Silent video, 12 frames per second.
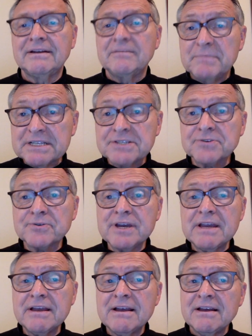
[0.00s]

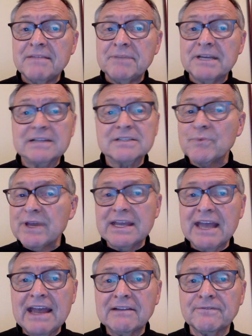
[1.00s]
Mystery because we
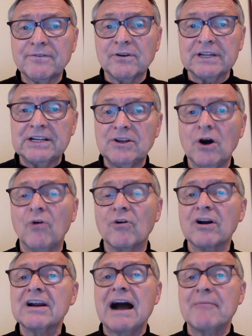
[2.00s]
can't fully know
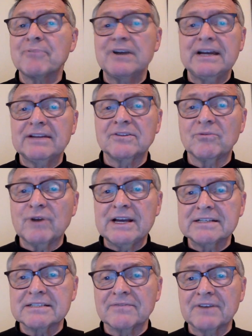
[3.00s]
or comprehend the
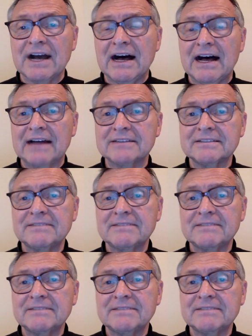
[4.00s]
ways of God.